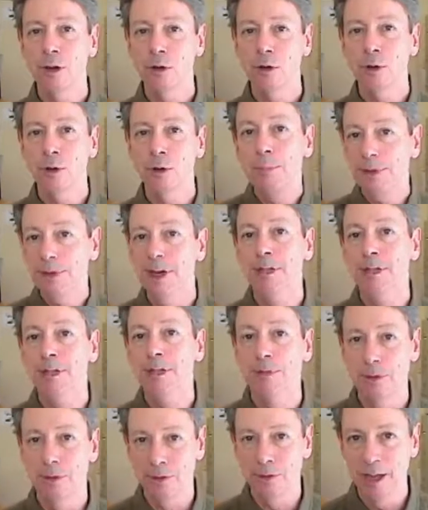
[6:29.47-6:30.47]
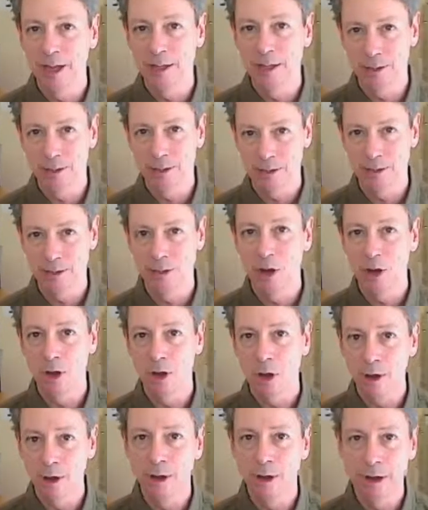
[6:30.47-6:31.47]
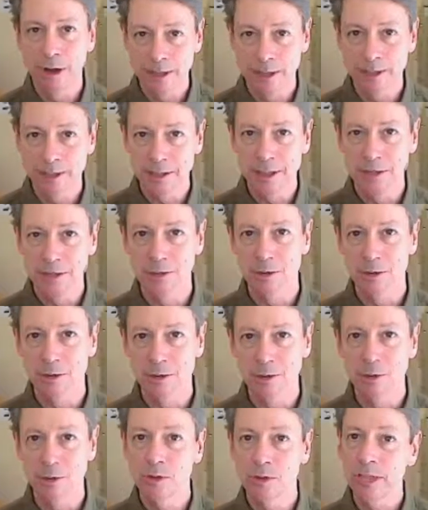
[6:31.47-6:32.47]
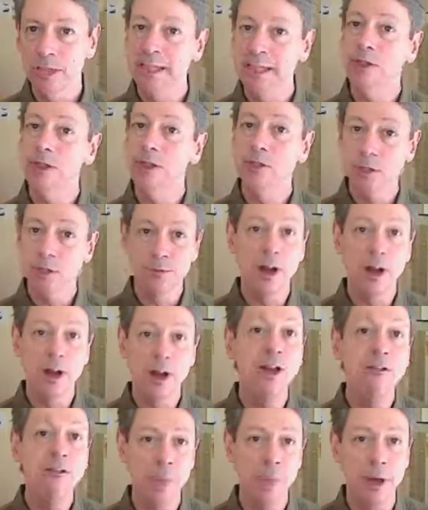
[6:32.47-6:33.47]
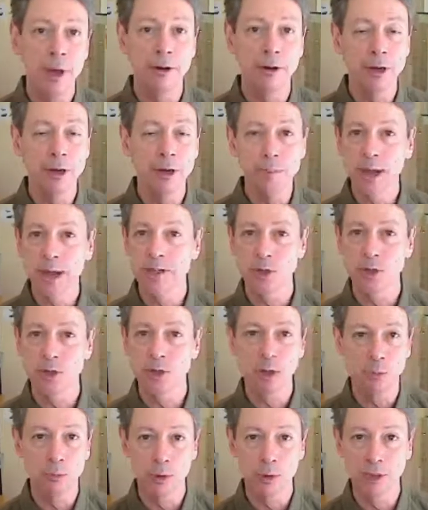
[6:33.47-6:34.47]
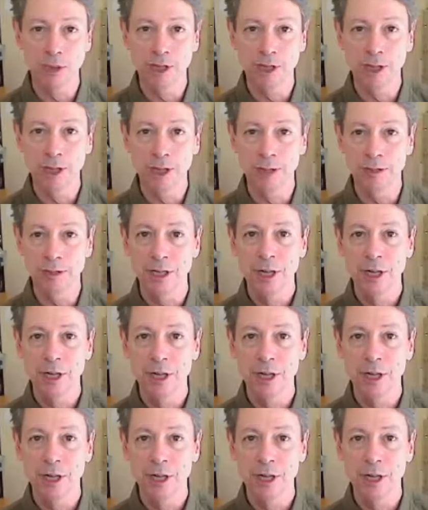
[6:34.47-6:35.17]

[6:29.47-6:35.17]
reproductive advantages on our ancestors so that they could survive better and pass on more genes?